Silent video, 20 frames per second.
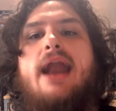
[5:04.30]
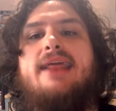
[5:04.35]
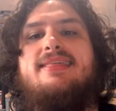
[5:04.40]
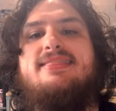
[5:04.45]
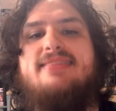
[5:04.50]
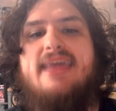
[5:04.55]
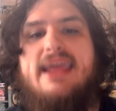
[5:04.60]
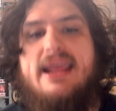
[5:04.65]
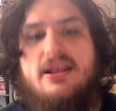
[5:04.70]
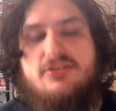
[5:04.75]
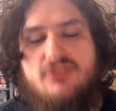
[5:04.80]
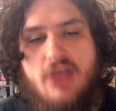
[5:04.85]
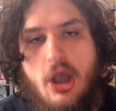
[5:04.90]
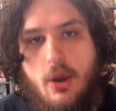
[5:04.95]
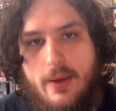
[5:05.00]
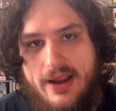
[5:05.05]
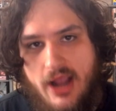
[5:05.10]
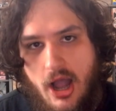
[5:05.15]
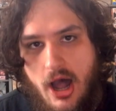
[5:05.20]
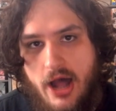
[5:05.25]
of things
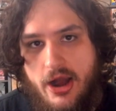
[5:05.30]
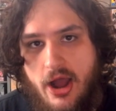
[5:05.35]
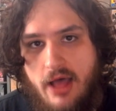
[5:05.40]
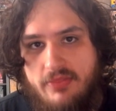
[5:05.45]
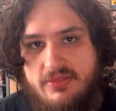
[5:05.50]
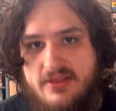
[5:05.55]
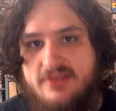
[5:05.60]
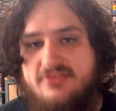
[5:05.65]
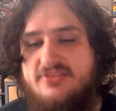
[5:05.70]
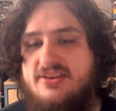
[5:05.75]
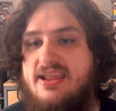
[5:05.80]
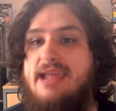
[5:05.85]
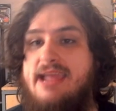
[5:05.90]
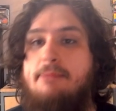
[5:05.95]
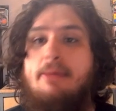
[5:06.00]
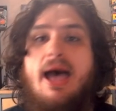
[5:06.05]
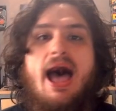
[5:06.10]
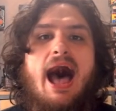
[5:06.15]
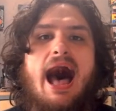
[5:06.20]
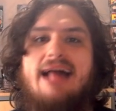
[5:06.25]
going on this team.
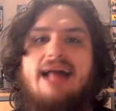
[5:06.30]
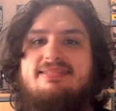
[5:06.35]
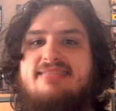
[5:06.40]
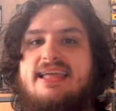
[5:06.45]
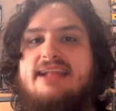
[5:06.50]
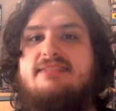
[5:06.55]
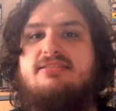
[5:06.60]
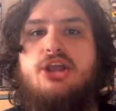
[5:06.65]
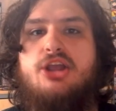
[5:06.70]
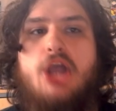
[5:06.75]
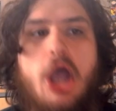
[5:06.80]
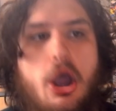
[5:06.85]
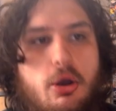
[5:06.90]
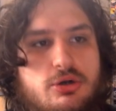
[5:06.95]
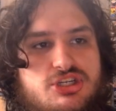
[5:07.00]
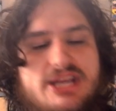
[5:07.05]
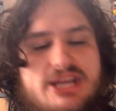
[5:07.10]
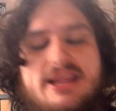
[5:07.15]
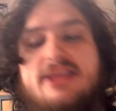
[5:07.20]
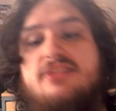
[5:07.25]
I think the
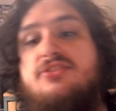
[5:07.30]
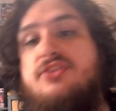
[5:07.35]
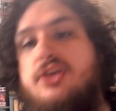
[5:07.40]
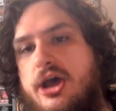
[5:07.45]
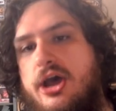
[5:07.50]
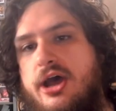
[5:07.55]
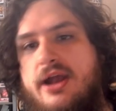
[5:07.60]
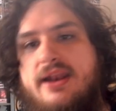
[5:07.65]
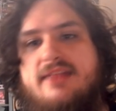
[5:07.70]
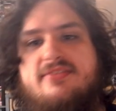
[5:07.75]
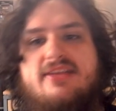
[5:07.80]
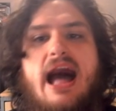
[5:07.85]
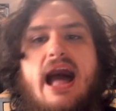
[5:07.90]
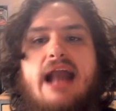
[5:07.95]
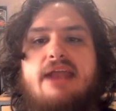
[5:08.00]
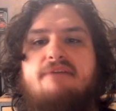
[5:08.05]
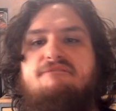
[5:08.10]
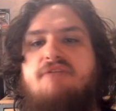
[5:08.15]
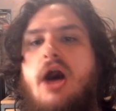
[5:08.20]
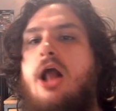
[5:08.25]
coaching is good. It's kind
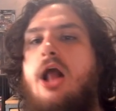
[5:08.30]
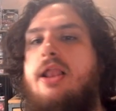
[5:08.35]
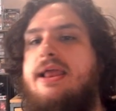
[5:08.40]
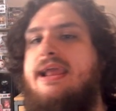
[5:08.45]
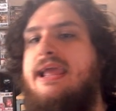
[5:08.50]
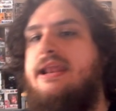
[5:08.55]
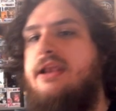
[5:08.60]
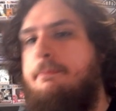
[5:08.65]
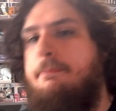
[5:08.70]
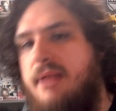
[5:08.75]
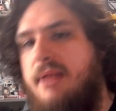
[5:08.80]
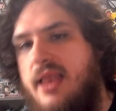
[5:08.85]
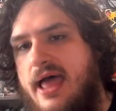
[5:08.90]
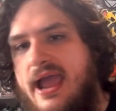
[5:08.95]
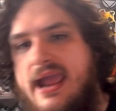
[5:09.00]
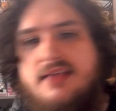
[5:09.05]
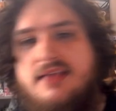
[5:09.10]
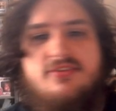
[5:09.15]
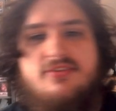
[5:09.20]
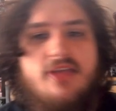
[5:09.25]
of falling into
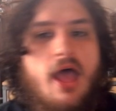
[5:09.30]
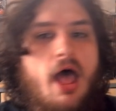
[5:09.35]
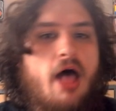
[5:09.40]
place.